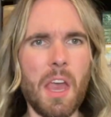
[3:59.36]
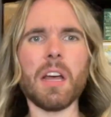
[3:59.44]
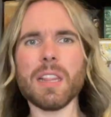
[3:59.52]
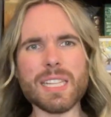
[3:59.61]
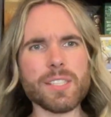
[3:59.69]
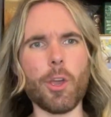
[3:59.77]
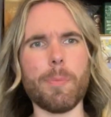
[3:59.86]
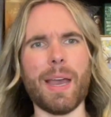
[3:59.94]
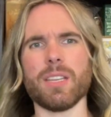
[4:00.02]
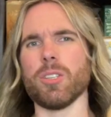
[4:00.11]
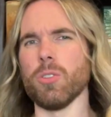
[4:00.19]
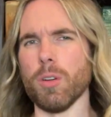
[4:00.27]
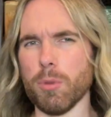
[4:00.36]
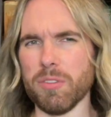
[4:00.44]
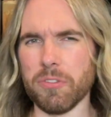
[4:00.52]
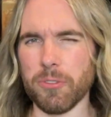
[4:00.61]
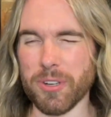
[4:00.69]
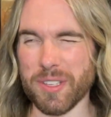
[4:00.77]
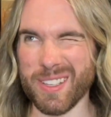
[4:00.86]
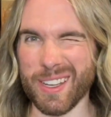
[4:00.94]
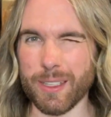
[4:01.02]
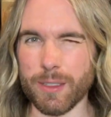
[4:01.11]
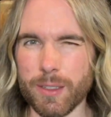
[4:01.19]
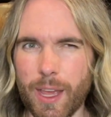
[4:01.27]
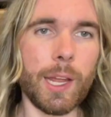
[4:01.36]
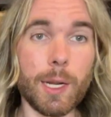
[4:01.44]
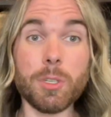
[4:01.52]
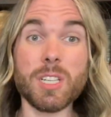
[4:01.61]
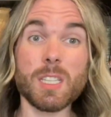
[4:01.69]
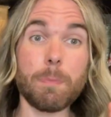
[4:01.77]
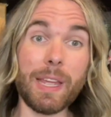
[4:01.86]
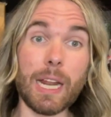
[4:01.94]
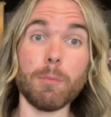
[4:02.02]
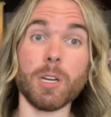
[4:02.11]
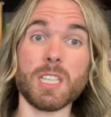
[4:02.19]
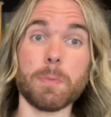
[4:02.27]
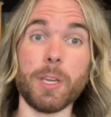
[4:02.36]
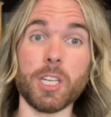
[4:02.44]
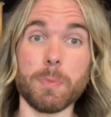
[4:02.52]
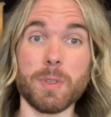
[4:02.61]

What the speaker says: Well, let's go back to normal for a second, and I'm going to speed up my speech.